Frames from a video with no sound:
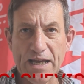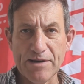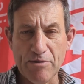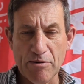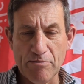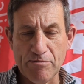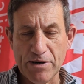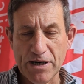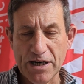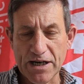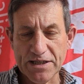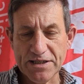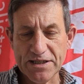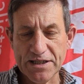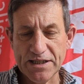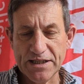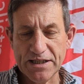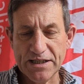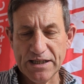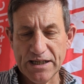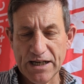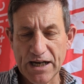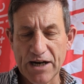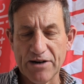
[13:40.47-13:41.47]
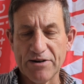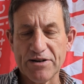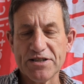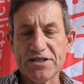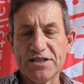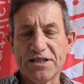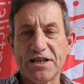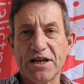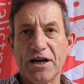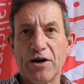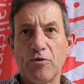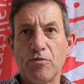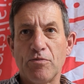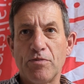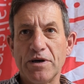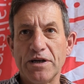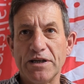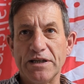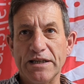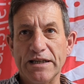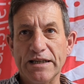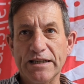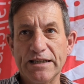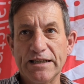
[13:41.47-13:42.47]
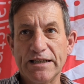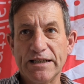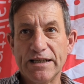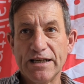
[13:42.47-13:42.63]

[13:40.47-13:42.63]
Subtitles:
Labour Party, RSDLP,